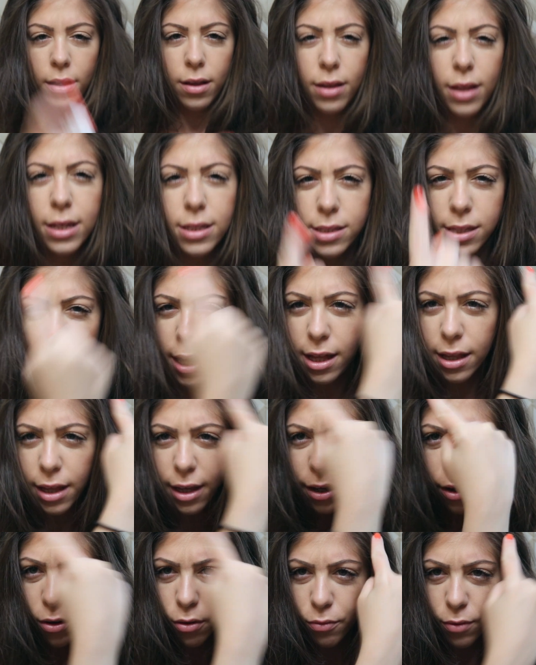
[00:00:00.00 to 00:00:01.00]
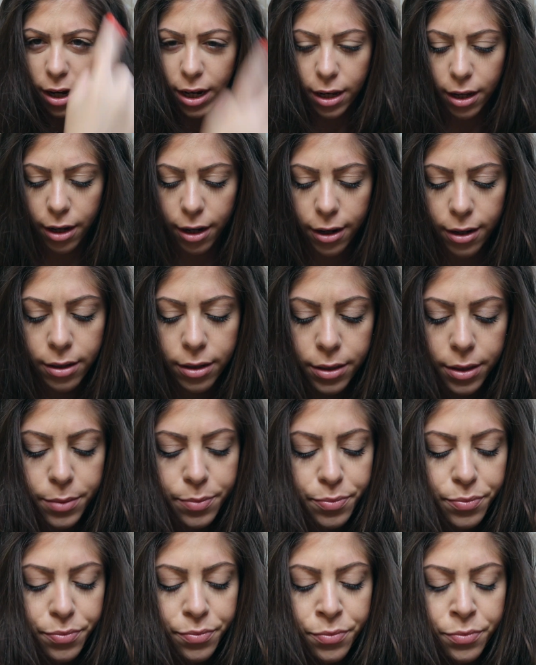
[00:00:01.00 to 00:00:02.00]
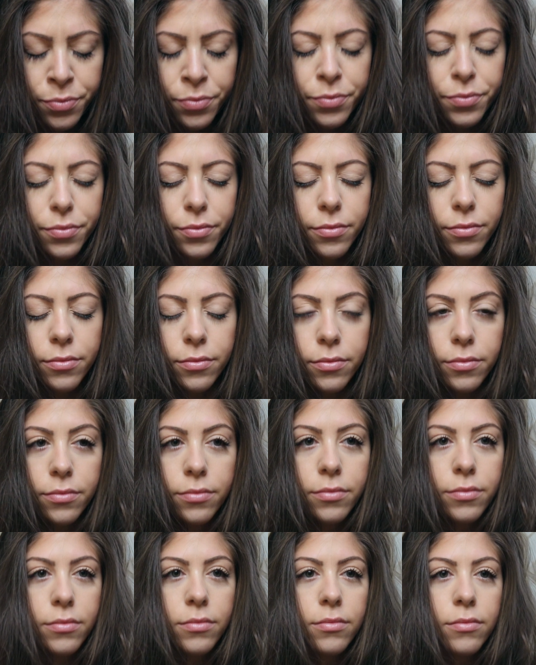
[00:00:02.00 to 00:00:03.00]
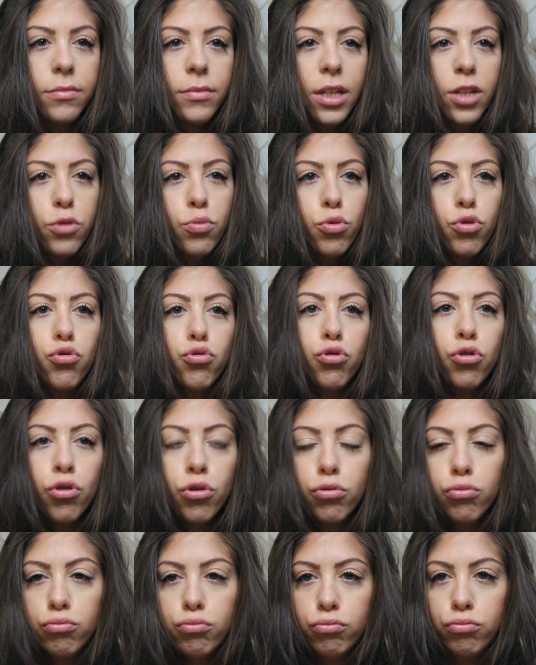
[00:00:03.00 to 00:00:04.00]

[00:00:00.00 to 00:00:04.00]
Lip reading: I like to get like right here. That smells good.